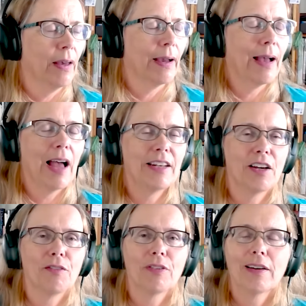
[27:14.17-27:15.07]
kind
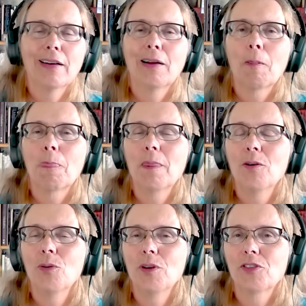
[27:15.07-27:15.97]
of
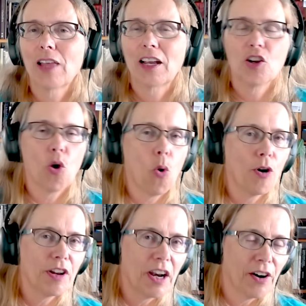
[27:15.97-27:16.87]
who is like an
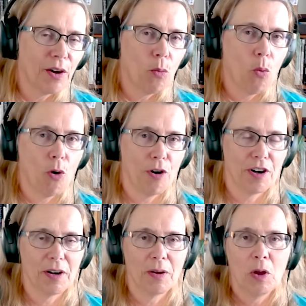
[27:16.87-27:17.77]
ordinary
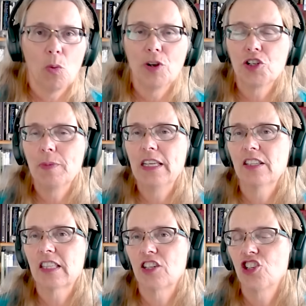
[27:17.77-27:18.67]
warden, which means
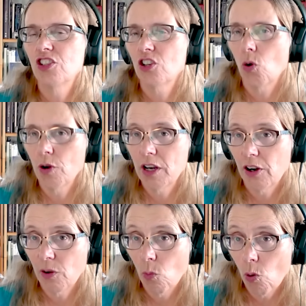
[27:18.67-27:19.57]
that she's an
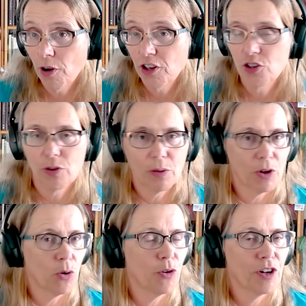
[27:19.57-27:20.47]
ordinary warden doing what
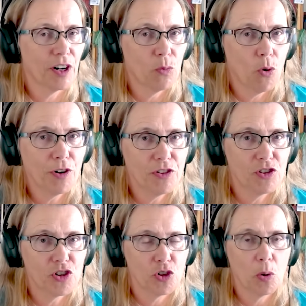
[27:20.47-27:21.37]
ordinary wardens
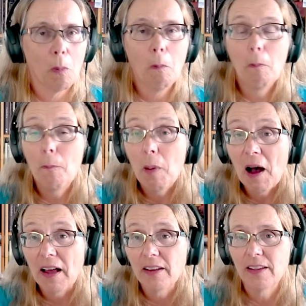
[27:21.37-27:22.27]
do.
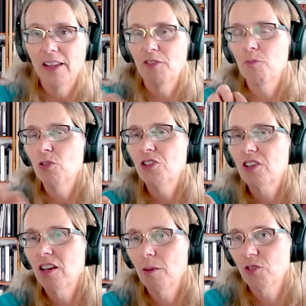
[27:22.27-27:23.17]
But if push
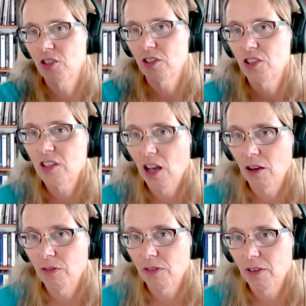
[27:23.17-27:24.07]
comes to
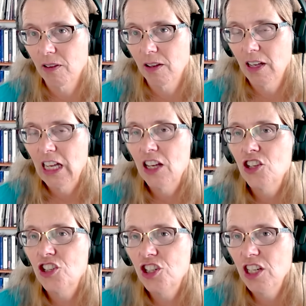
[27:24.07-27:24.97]
shove,
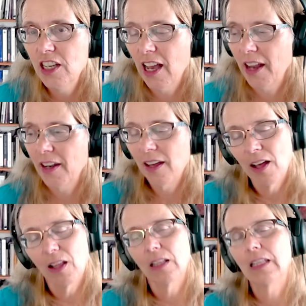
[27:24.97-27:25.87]
she can
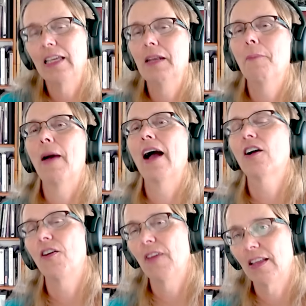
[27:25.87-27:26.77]
lean back
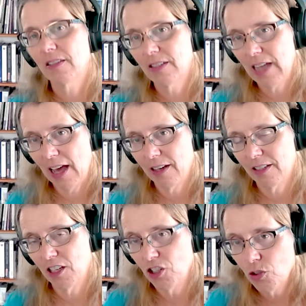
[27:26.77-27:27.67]
on that
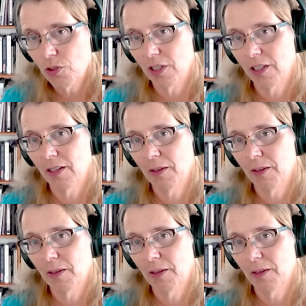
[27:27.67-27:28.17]
status and use it